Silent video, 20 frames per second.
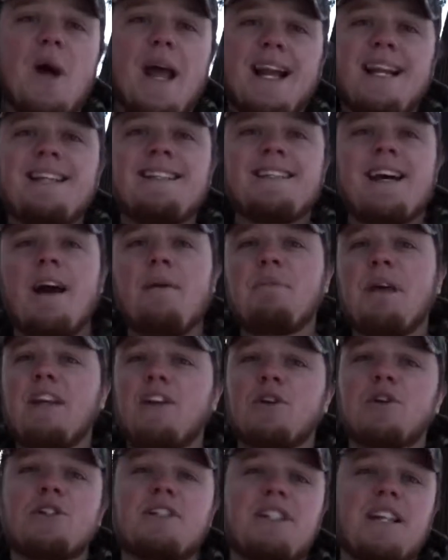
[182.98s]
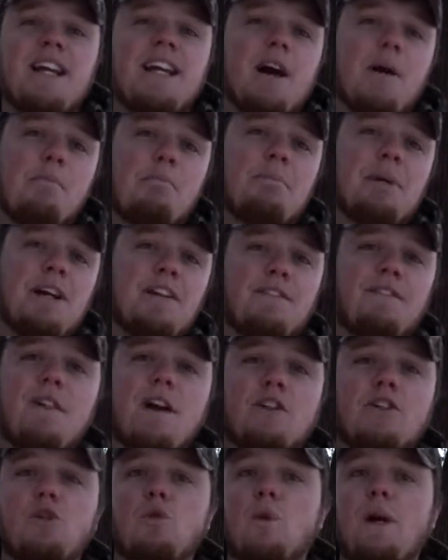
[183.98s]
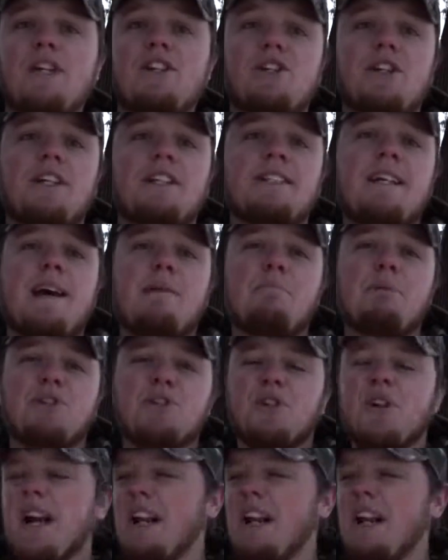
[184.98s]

anytime that you're seeing a big fluctuation in temperature,